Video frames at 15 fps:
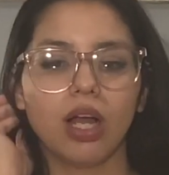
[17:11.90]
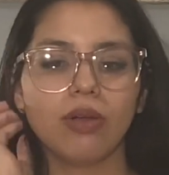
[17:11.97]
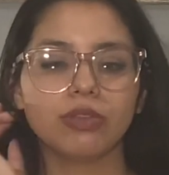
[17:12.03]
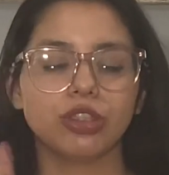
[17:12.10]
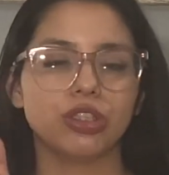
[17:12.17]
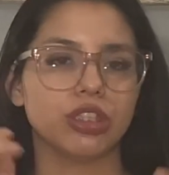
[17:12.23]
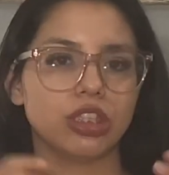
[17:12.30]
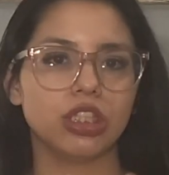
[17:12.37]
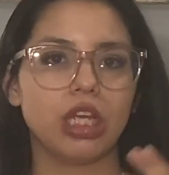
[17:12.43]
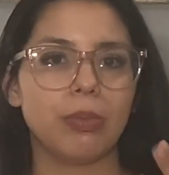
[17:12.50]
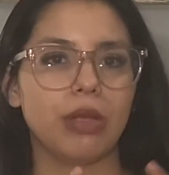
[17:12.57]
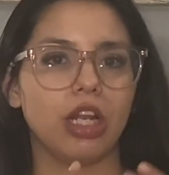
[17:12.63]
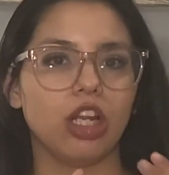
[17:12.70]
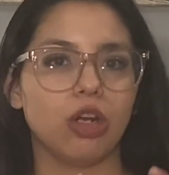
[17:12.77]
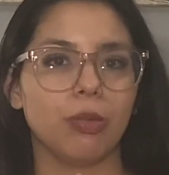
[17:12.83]
just to give me
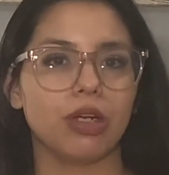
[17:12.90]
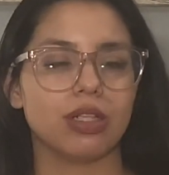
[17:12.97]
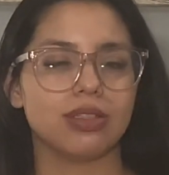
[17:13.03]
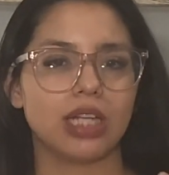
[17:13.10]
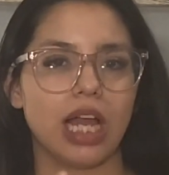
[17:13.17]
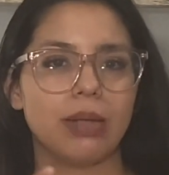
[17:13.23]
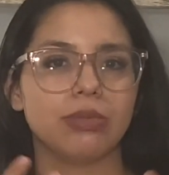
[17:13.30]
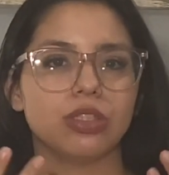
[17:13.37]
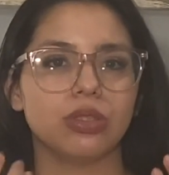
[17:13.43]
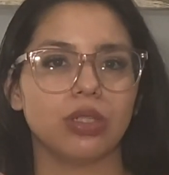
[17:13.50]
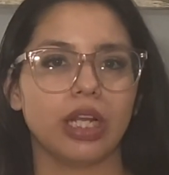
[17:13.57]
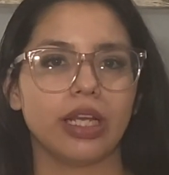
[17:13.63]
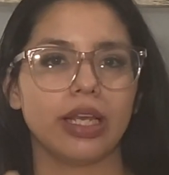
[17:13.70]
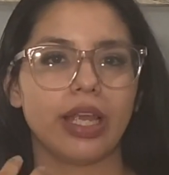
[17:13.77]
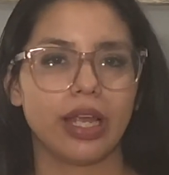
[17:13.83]
a little bit of time to
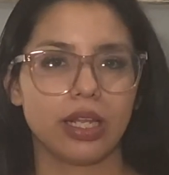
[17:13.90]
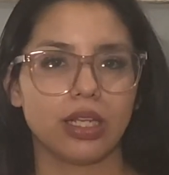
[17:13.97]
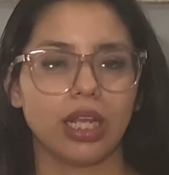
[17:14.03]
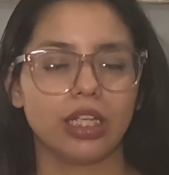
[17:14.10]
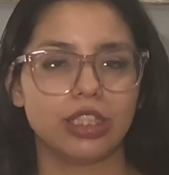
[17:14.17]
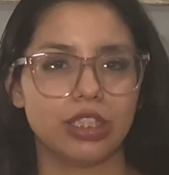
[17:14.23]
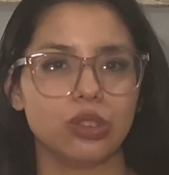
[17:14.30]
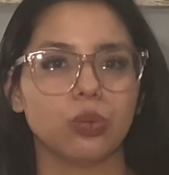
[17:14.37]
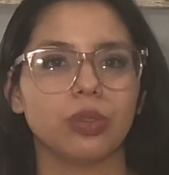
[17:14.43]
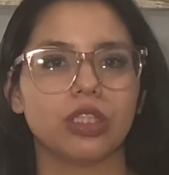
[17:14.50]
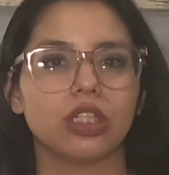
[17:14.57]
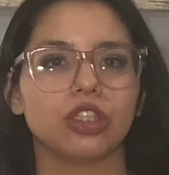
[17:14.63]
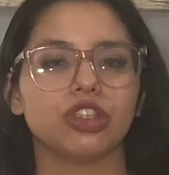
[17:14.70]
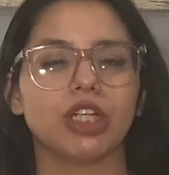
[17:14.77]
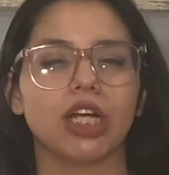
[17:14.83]
like deal with the
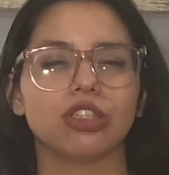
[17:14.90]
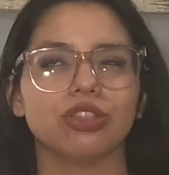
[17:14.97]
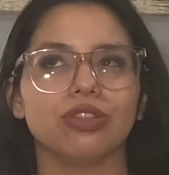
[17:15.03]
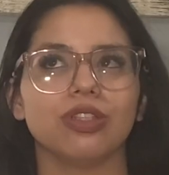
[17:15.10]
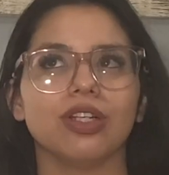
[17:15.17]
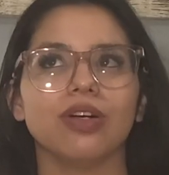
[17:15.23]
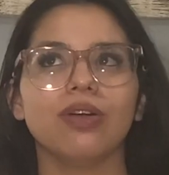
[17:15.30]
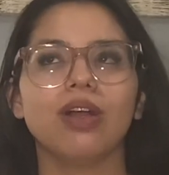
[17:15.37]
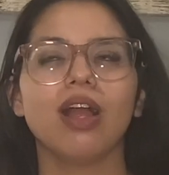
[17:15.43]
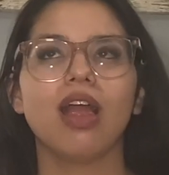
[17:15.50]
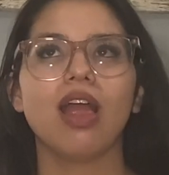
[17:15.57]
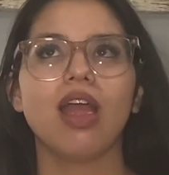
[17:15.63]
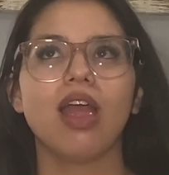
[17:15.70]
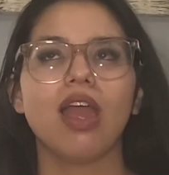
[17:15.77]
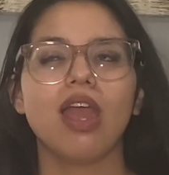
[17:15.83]
contraction, you know.
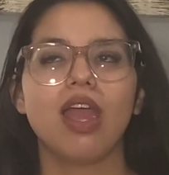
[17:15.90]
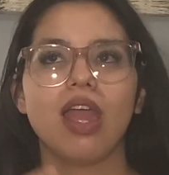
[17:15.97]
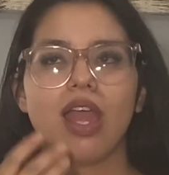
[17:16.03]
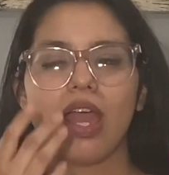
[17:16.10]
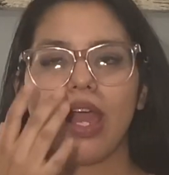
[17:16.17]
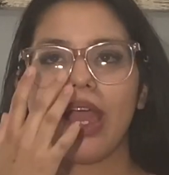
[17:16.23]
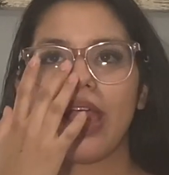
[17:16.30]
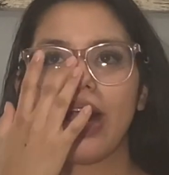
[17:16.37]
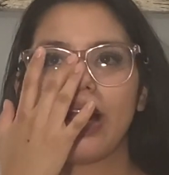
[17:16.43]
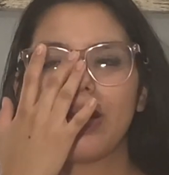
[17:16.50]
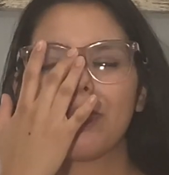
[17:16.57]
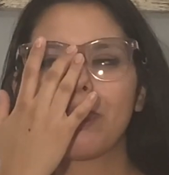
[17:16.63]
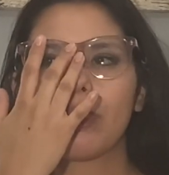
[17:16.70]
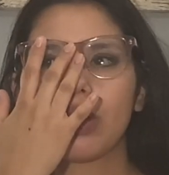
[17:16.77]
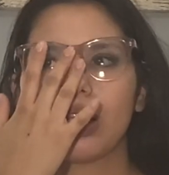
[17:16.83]
And
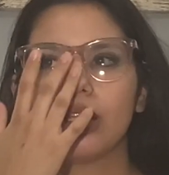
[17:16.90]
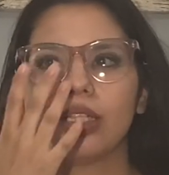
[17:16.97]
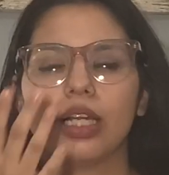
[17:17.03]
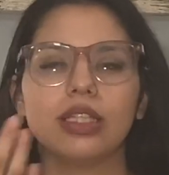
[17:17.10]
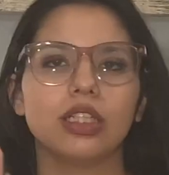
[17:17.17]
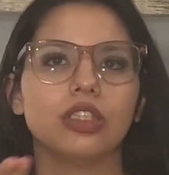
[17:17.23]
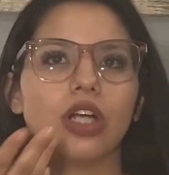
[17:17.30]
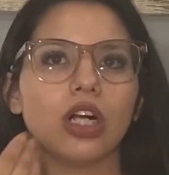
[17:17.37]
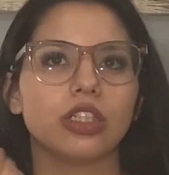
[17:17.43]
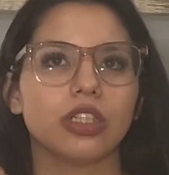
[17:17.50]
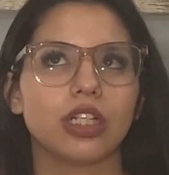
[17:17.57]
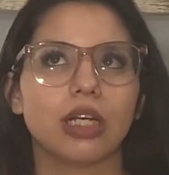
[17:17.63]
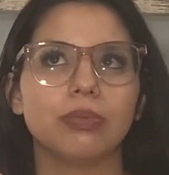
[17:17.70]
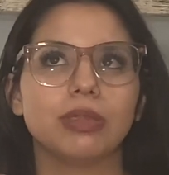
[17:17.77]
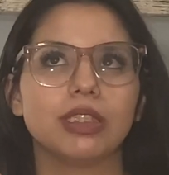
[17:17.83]
then the doctor
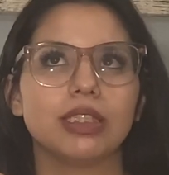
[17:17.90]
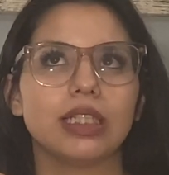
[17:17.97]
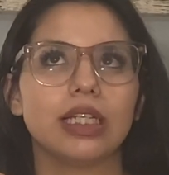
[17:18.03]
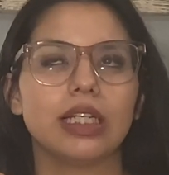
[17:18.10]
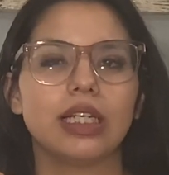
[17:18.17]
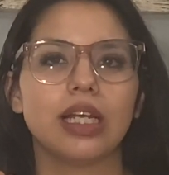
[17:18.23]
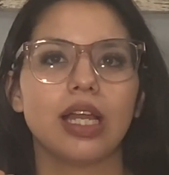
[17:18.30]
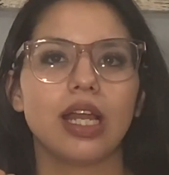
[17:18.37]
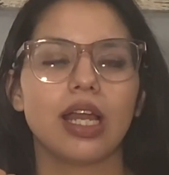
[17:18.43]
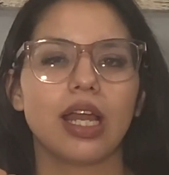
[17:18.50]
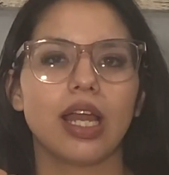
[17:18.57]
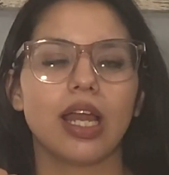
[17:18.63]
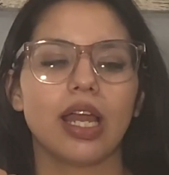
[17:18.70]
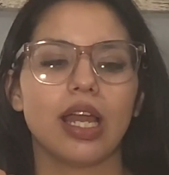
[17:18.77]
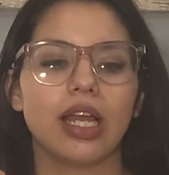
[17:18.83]
comes in,
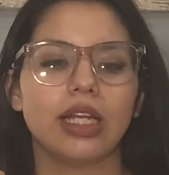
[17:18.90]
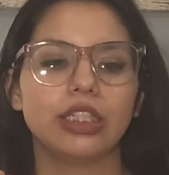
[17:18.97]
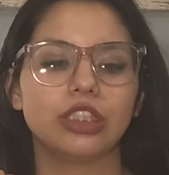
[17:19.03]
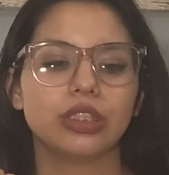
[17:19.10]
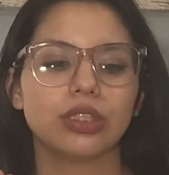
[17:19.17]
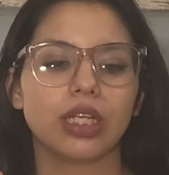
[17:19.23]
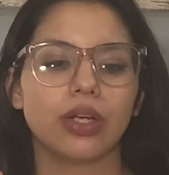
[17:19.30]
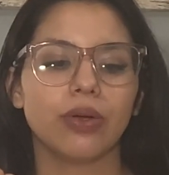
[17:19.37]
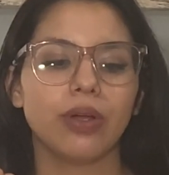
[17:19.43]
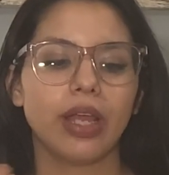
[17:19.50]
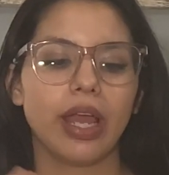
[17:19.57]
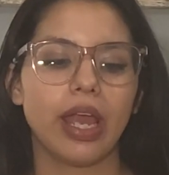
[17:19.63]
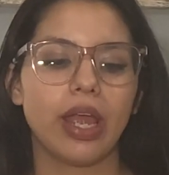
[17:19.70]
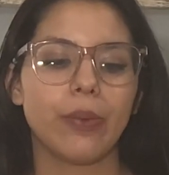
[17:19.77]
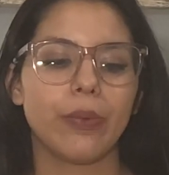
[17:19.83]
and she's like,
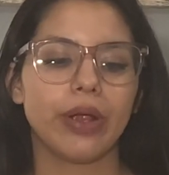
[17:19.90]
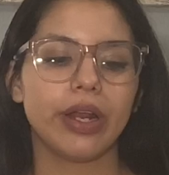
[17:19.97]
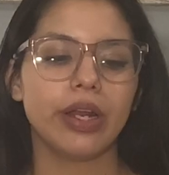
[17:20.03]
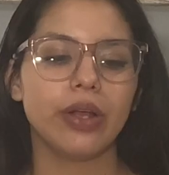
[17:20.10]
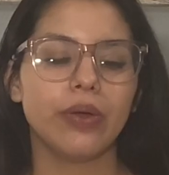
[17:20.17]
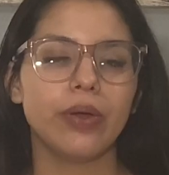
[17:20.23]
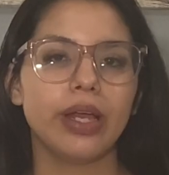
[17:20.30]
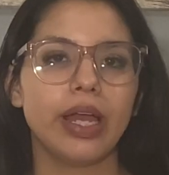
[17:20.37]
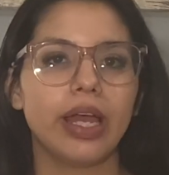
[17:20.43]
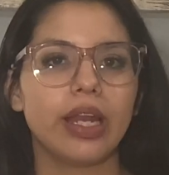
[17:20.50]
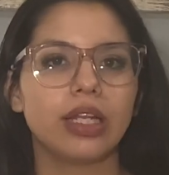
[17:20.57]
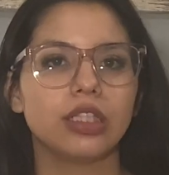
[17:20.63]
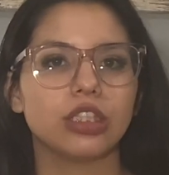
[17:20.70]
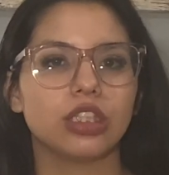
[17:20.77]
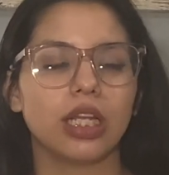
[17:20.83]
okay, we're gonna go ahead
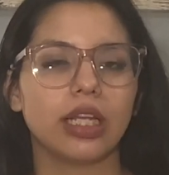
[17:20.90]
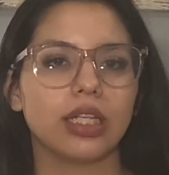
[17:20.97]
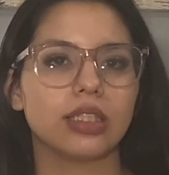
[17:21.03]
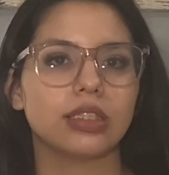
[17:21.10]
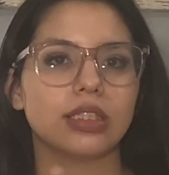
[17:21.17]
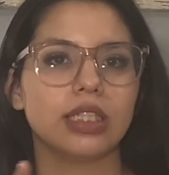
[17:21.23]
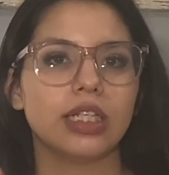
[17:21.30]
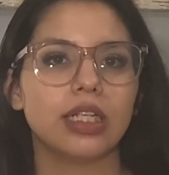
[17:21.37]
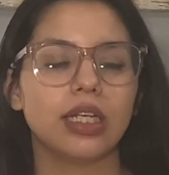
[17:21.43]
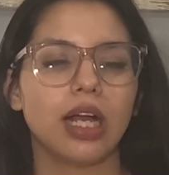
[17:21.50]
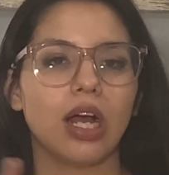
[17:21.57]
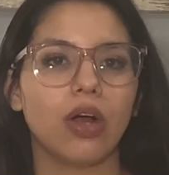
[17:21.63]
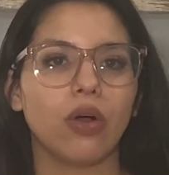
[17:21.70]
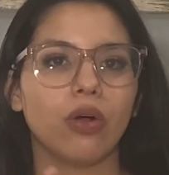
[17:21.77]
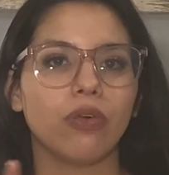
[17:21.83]
and like see
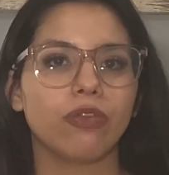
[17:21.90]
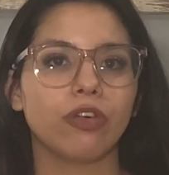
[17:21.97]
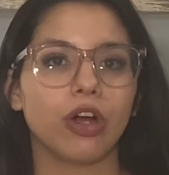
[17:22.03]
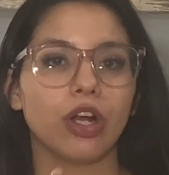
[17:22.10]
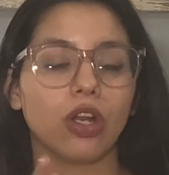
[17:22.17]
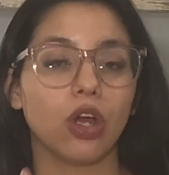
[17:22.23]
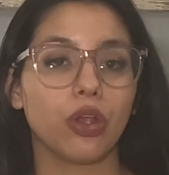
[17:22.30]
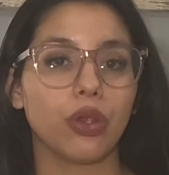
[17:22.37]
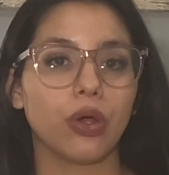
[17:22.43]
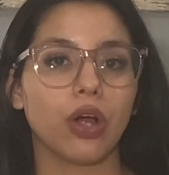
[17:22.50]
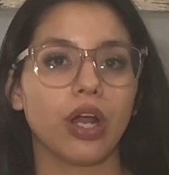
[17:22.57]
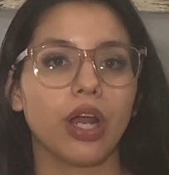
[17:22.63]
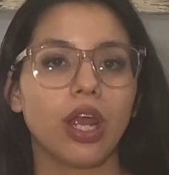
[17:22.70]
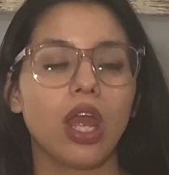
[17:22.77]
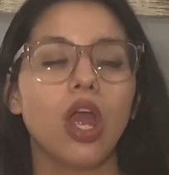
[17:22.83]
how far along you
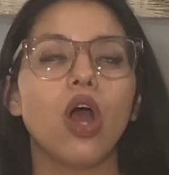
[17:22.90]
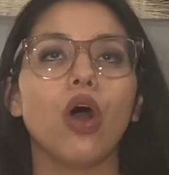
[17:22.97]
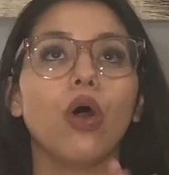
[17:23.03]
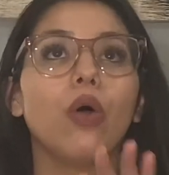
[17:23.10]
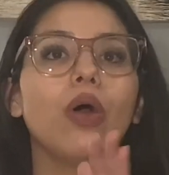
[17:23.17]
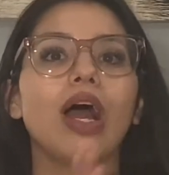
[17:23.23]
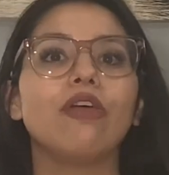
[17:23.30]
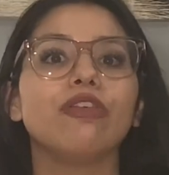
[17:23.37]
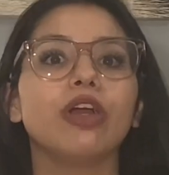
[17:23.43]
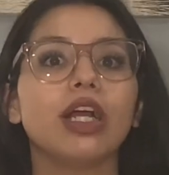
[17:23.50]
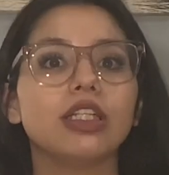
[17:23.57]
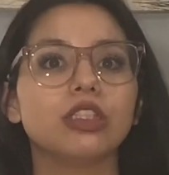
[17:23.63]
are. Oh, I totally